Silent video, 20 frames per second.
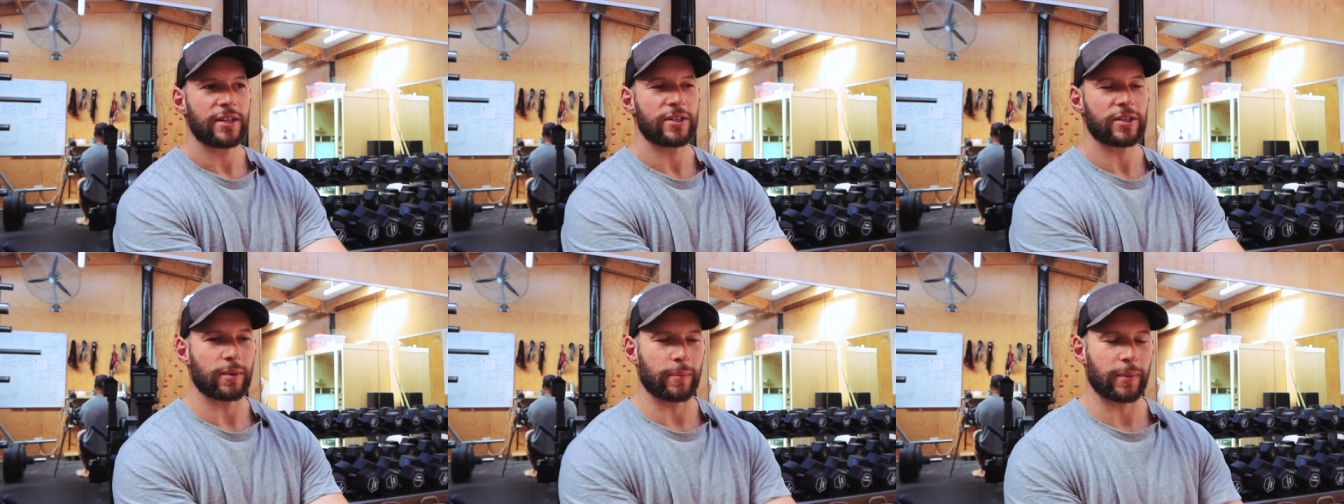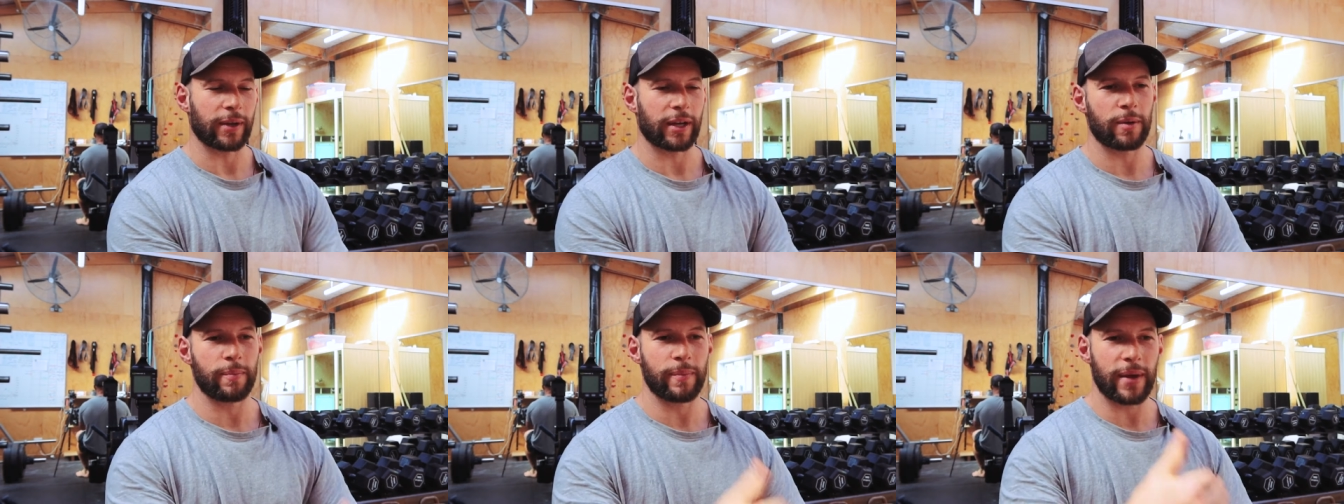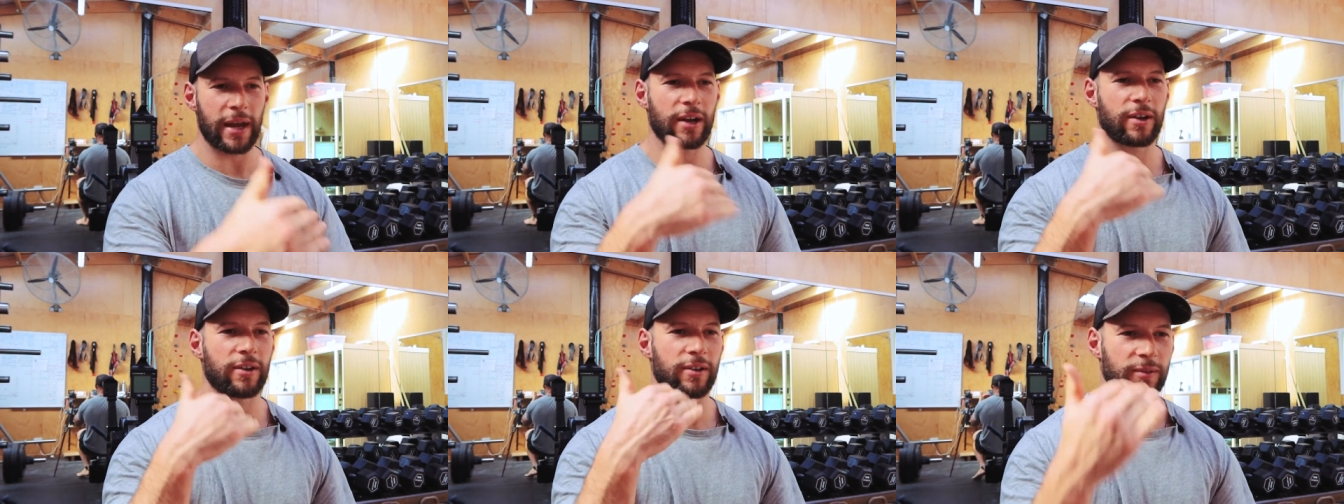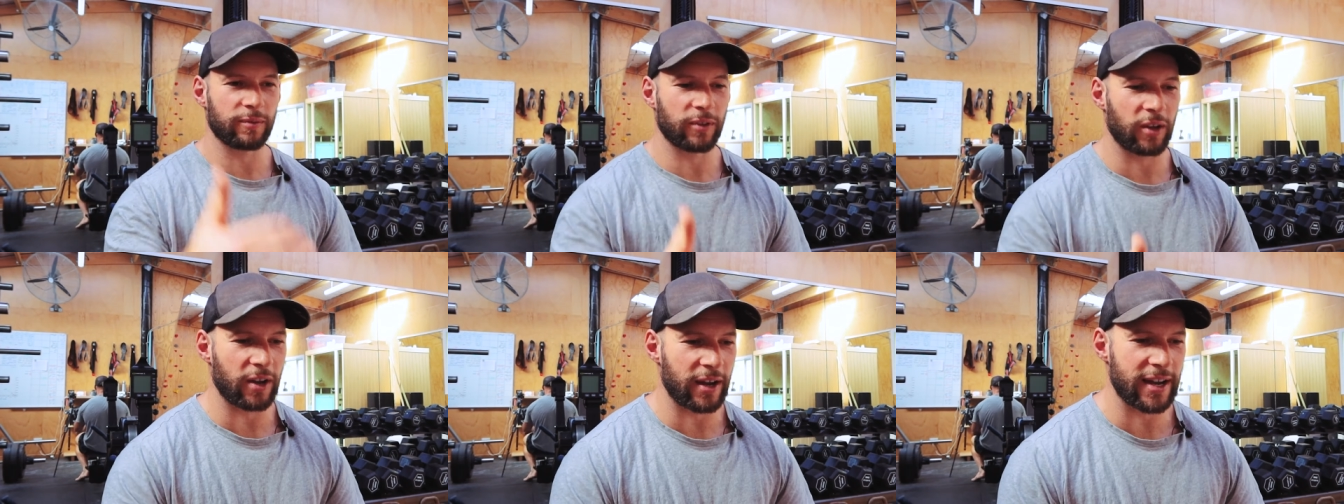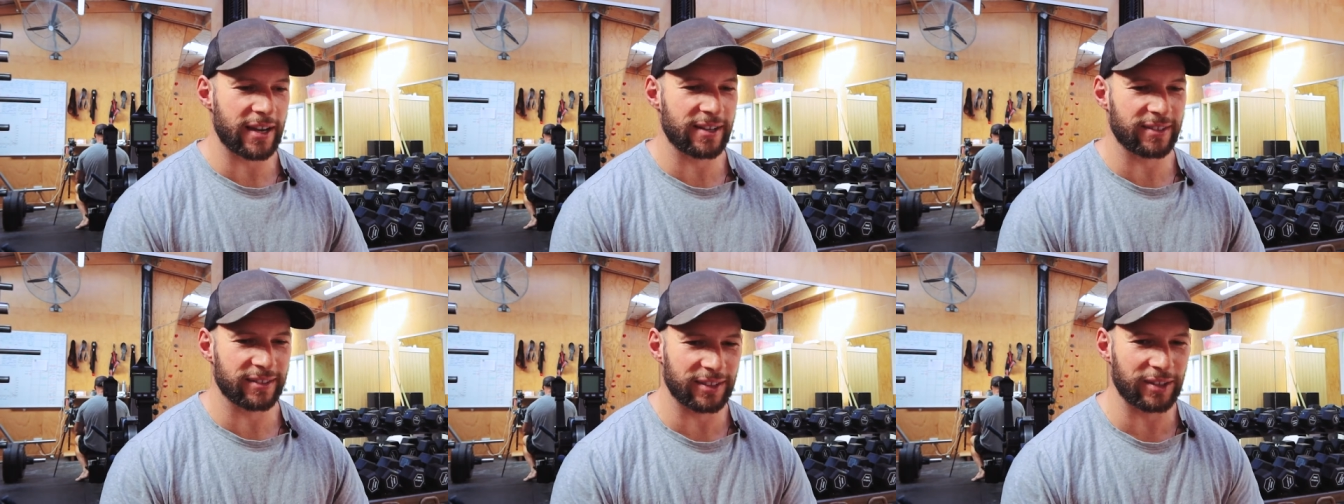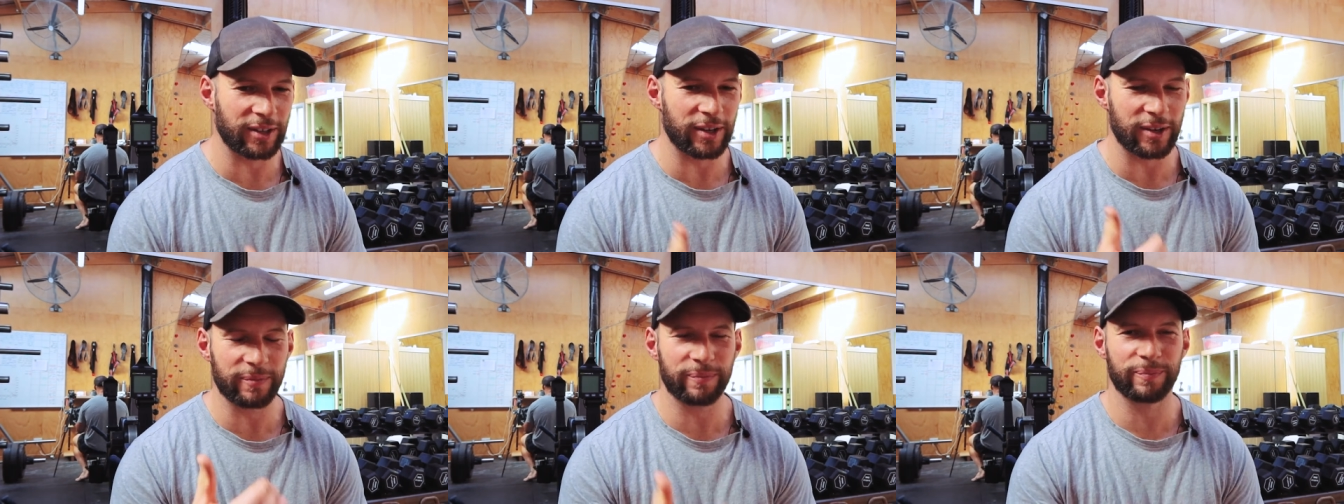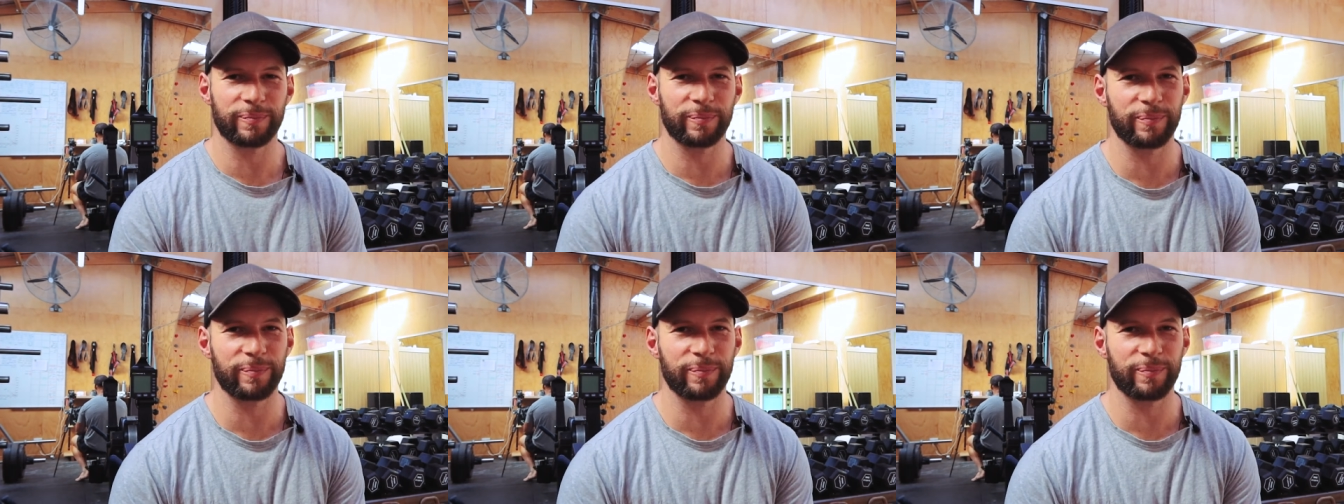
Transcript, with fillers: So I'm like, I'm back online, you know,